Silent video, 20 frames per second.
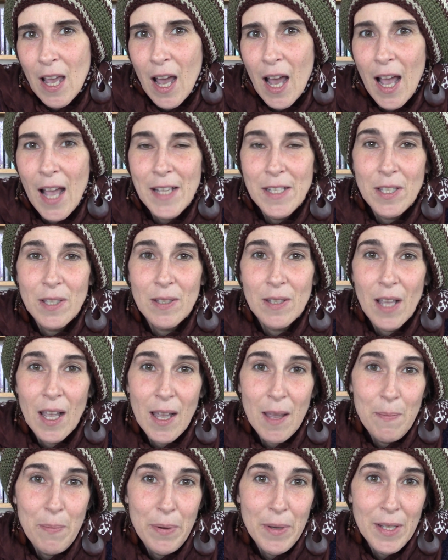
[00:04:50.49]

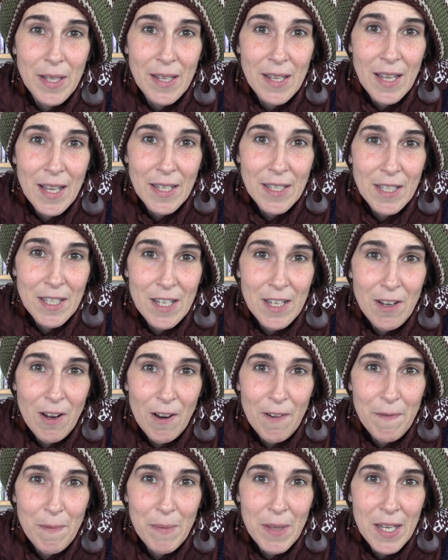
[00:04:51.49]
I put the SD
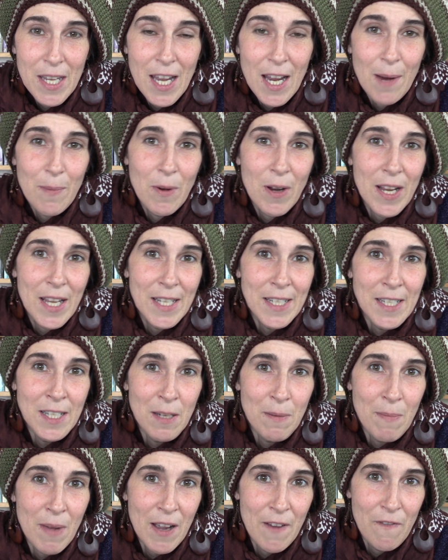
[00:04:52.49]
card from the camera
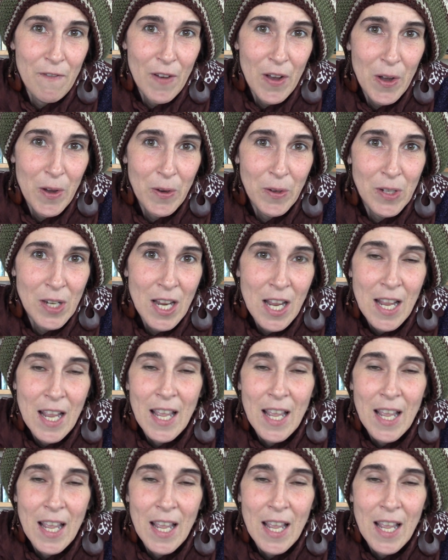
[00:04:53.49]
into my phone,